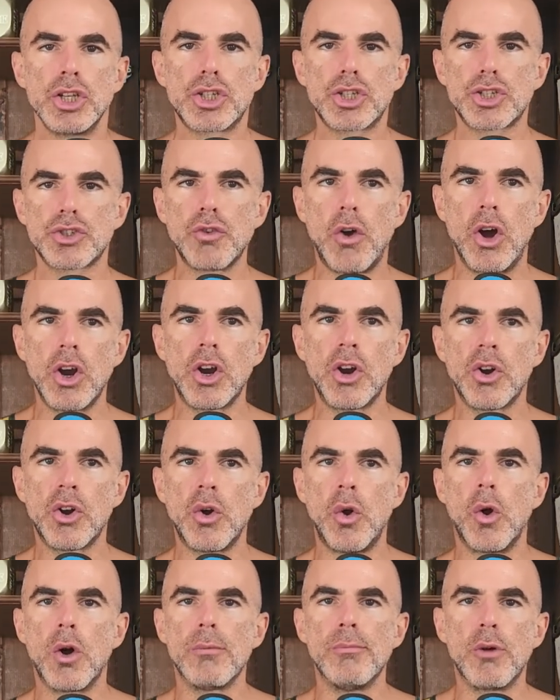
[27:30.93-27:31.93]

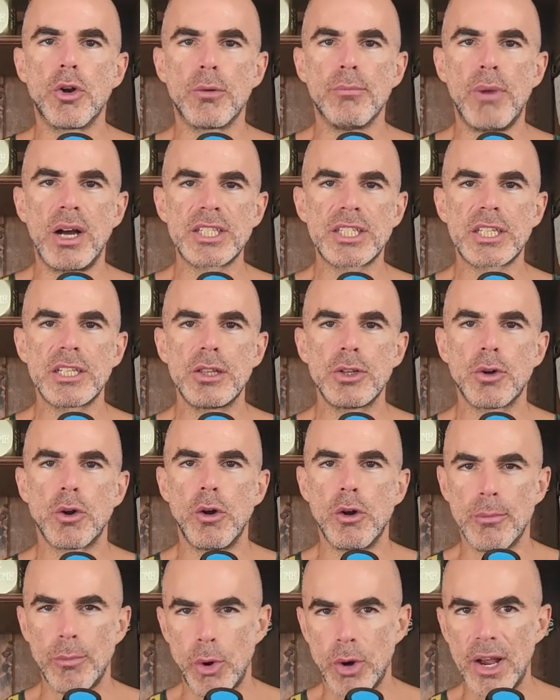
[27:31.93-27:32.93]
stronger or more muscular
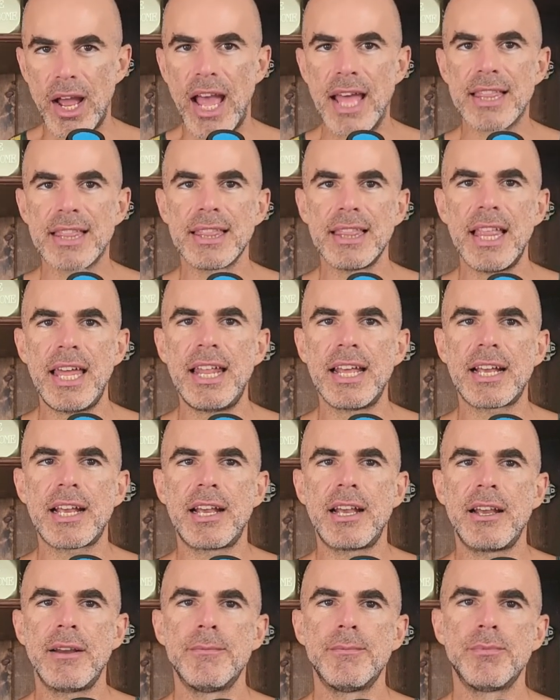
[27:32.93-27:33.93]
or more
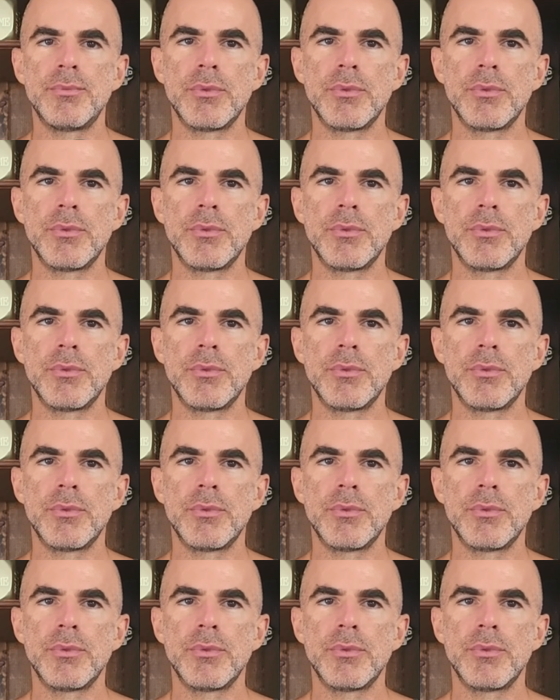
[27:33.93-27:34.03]
athletic